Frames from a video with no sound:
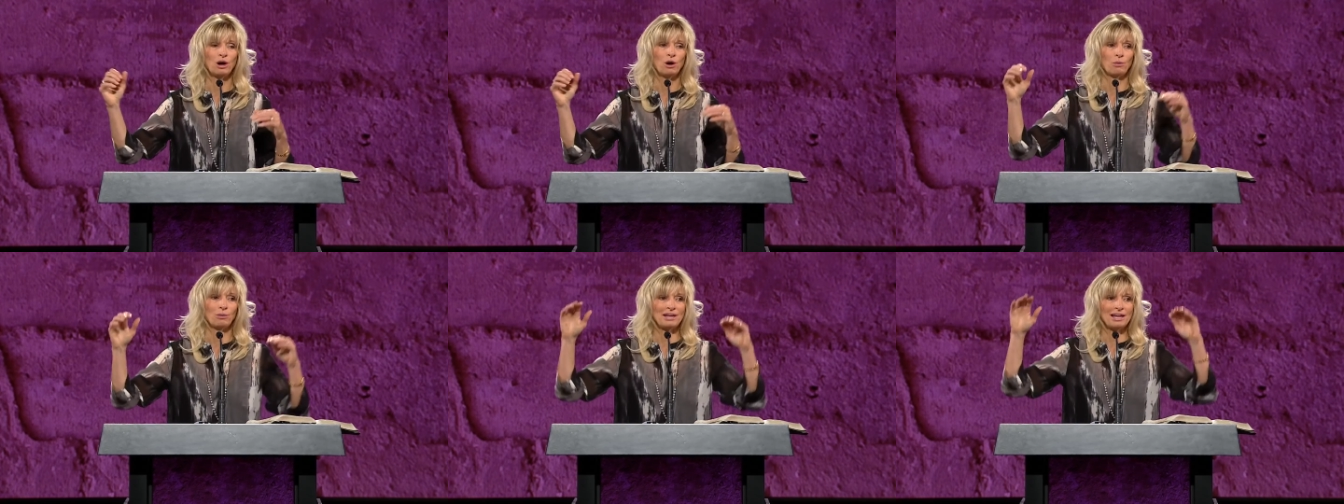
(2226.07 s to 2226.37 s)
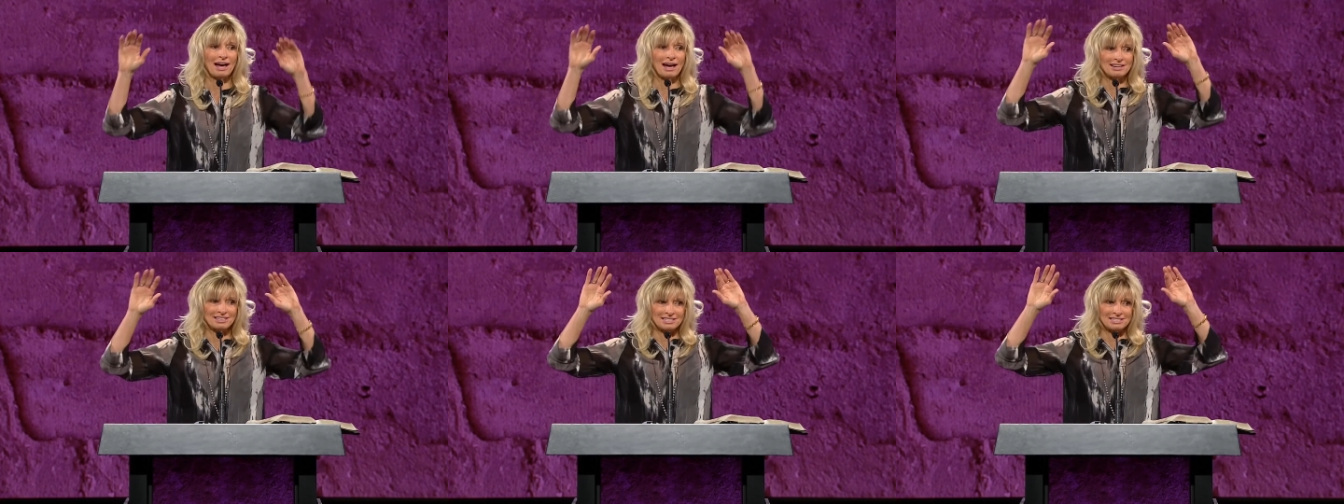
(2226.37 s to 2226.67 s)
We
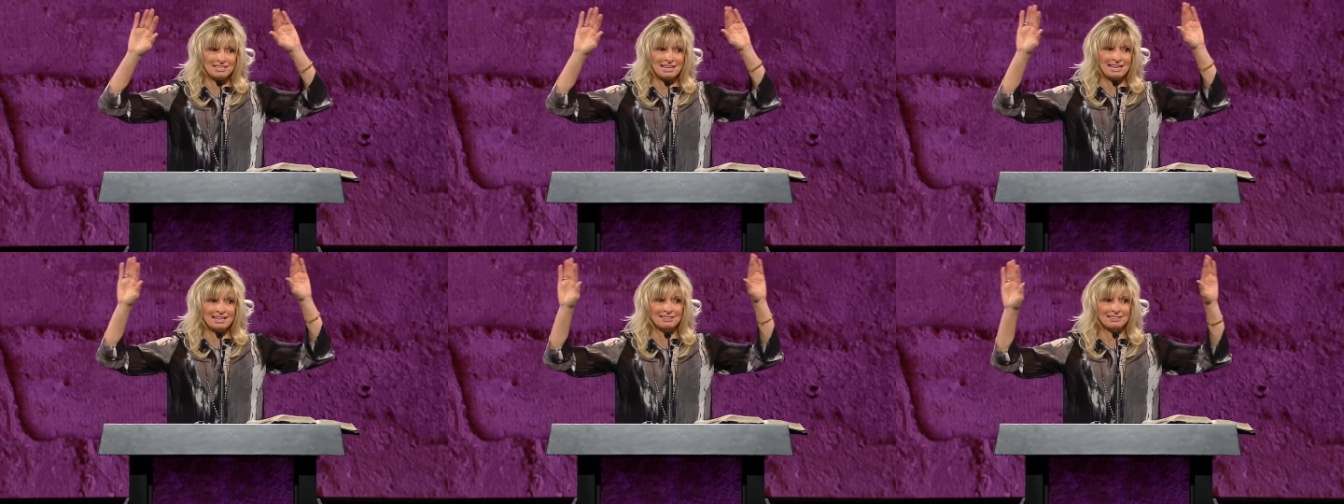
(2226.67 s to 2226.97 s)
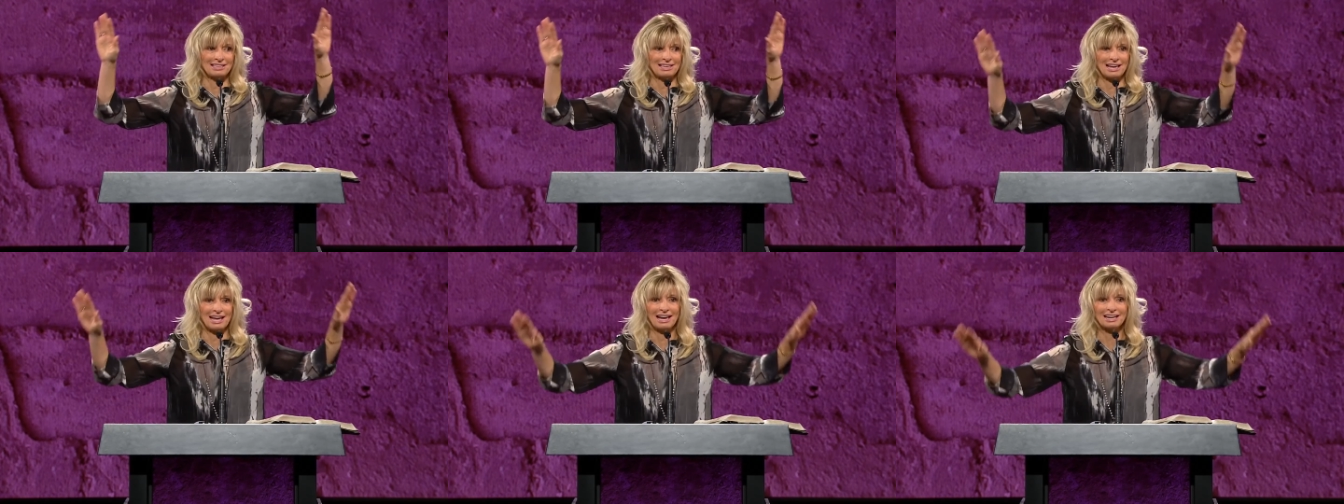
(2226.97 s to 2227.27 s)
had to take
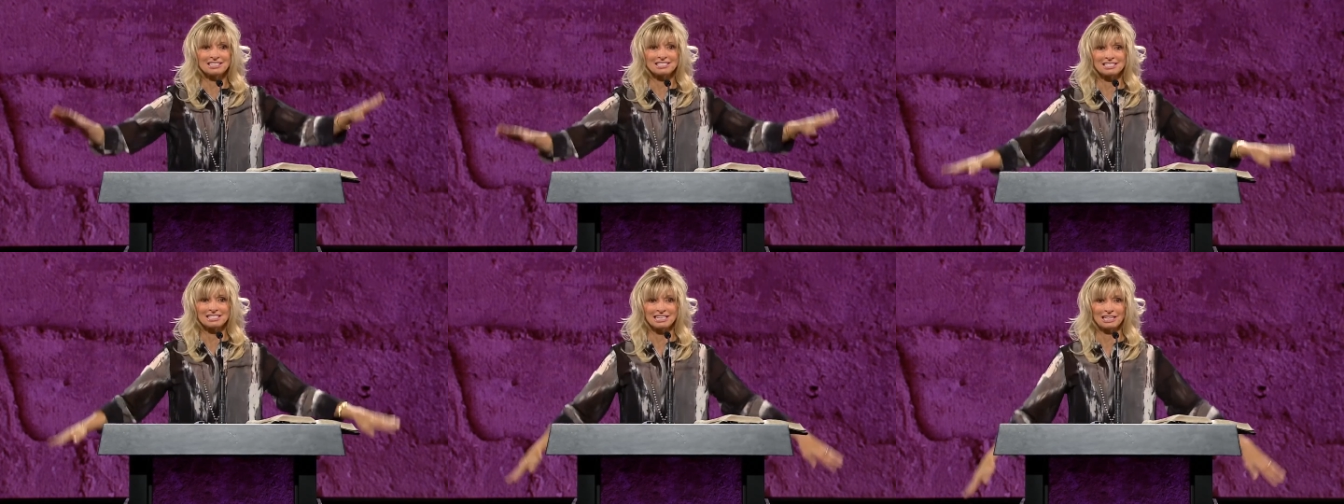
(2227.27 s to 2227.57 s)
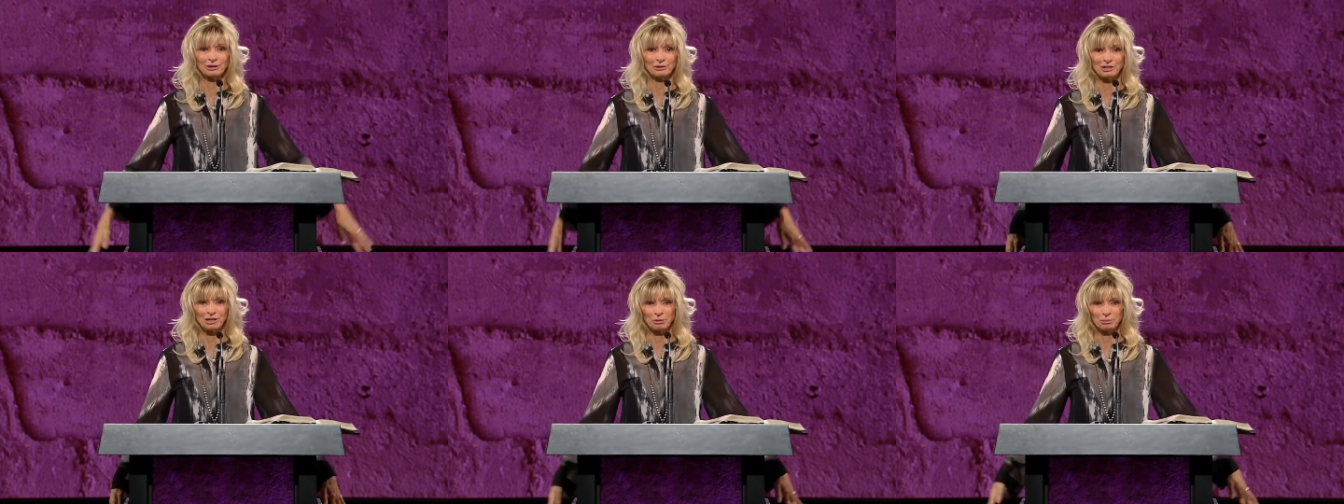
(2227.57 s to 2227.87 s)
the
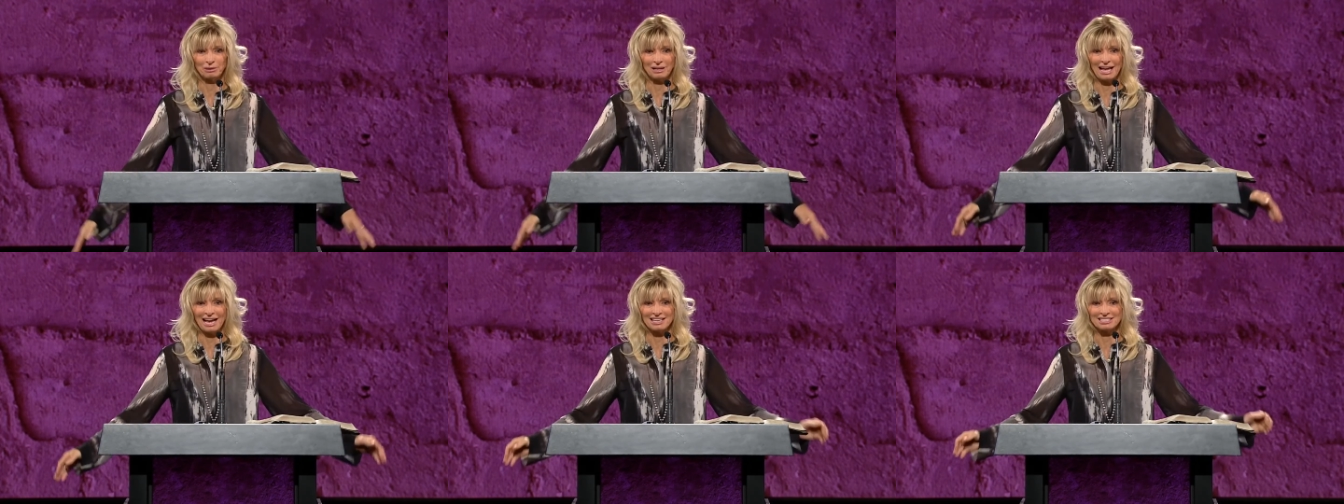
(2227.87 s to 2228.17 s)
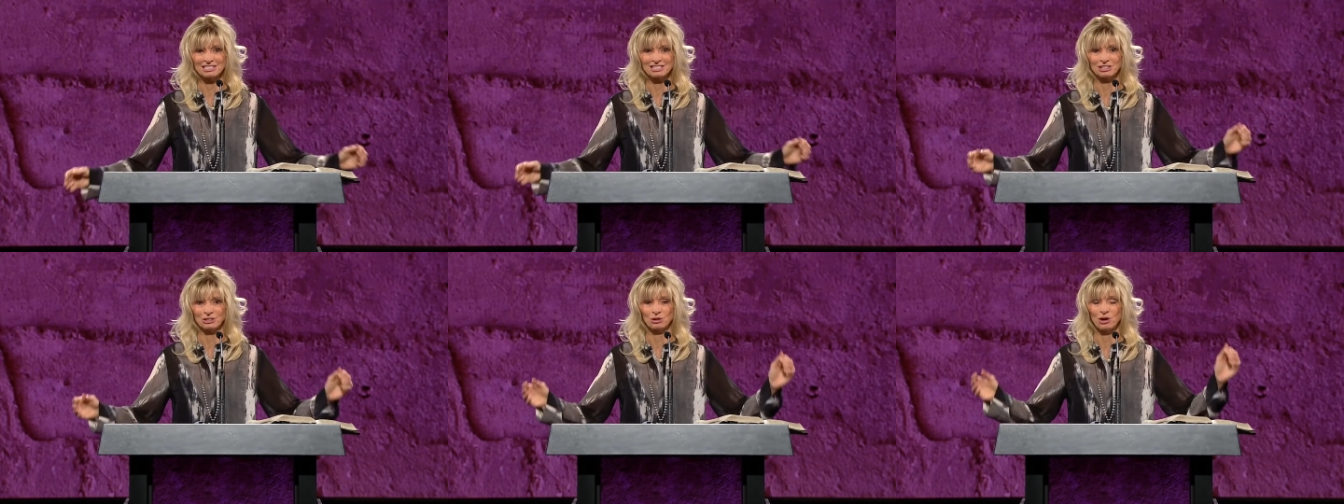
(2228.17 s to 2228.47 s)
exterior
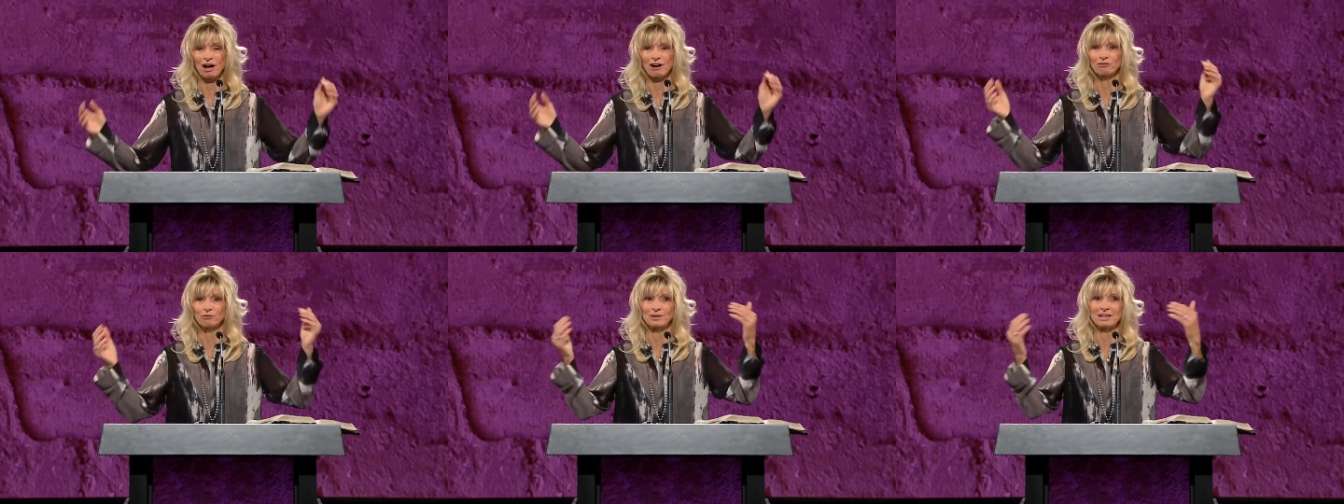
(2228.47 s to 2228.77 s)
plaster off.